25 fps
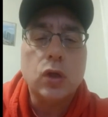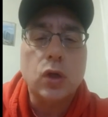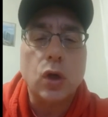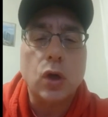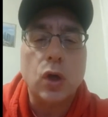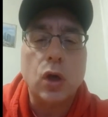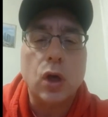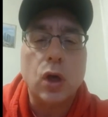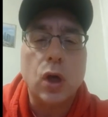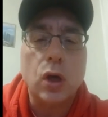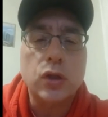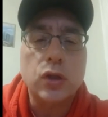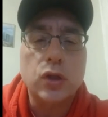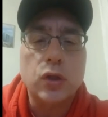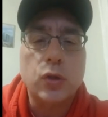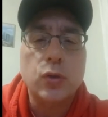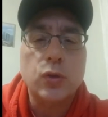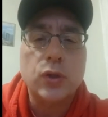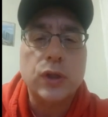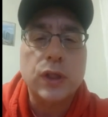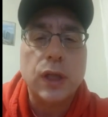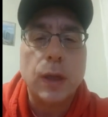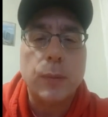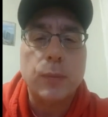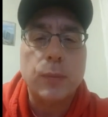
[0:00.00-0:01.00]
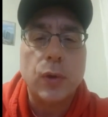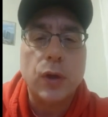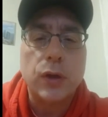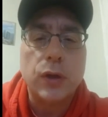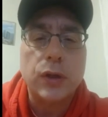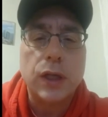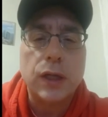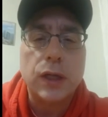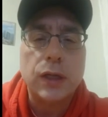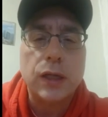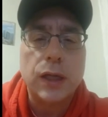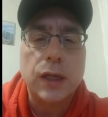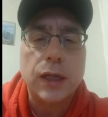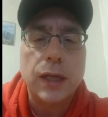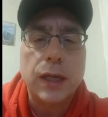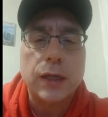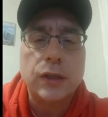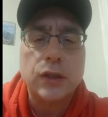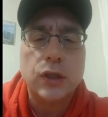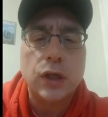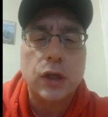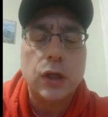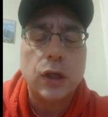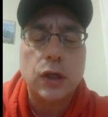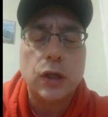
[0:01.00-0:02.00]
turn on two step
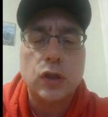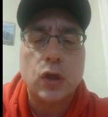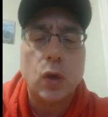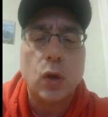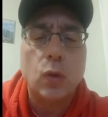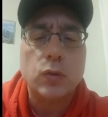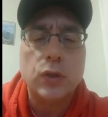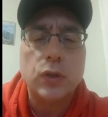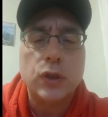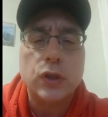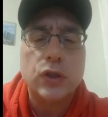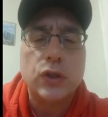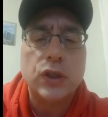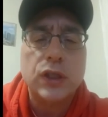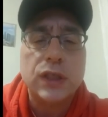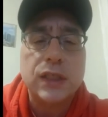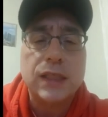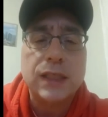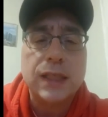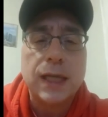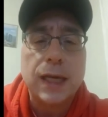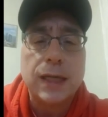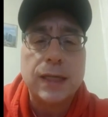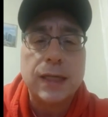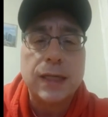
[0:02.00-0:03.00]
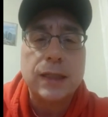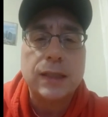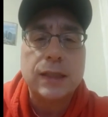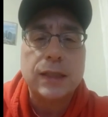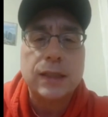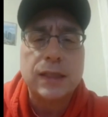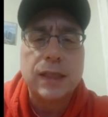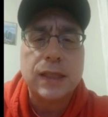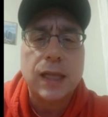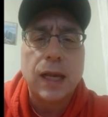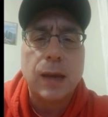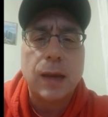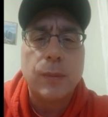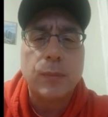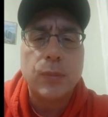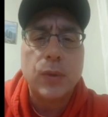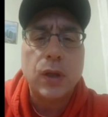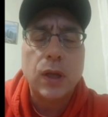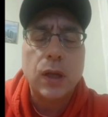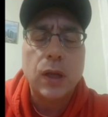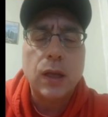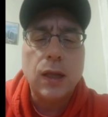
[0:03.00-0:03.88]
authentication and don't use a second step